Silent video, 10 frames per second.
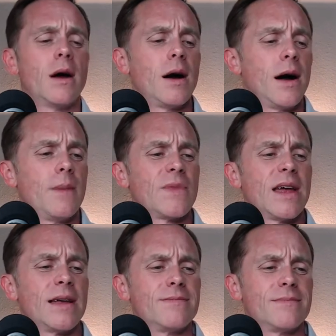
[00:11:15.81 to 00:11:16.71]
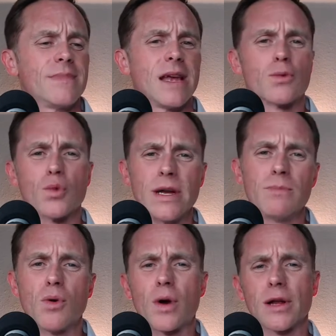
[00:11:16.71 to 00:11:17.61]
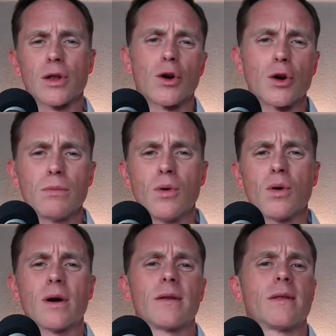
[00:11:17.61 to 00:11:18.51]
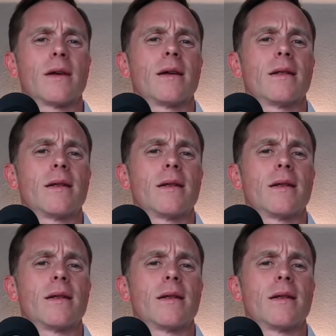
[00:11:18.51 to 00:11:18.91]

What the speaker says: and read more and learn more. That